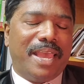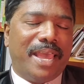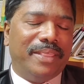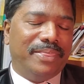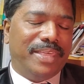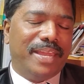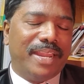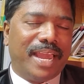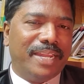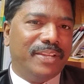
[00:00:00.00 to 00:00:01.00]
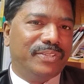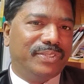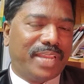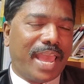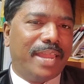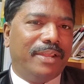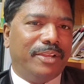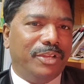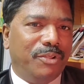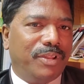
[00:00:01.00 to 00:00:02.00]
and then understand
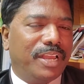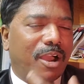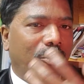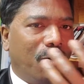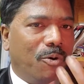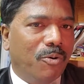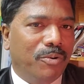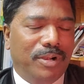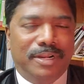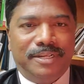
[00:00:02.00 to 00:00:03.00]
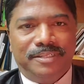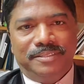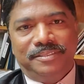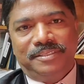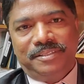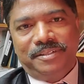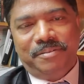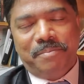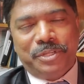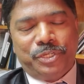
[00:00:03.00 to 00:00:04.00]
during our own
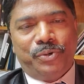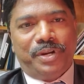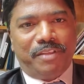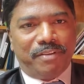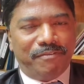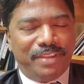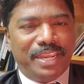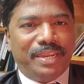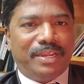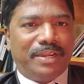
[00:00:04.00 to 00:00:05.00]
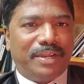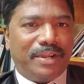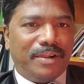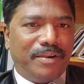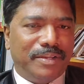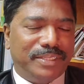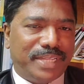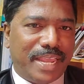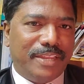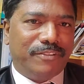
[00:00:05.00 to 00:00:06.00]
maturity when we
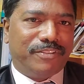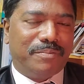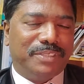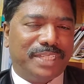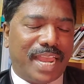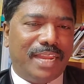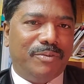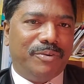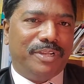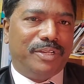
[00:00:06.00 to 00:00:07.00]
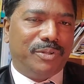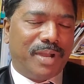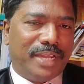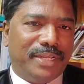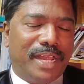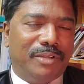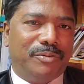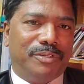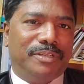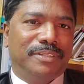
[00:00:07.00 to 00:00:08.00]
change from childhood to
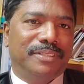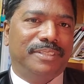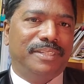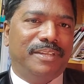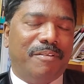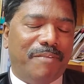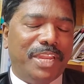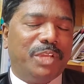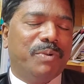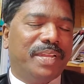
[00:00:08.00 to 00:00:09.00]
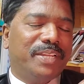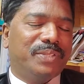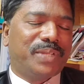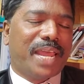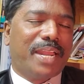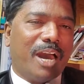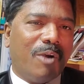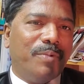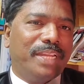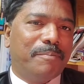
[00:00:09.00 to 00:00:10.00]
adulthood. We need to understand how
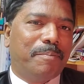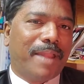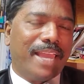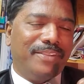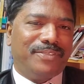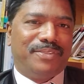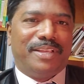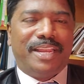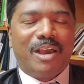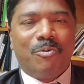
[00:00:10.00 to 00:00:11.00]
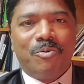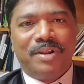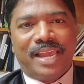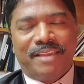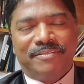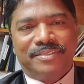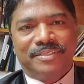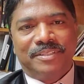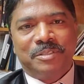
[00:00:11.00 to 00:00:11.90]
it applies in our own lives.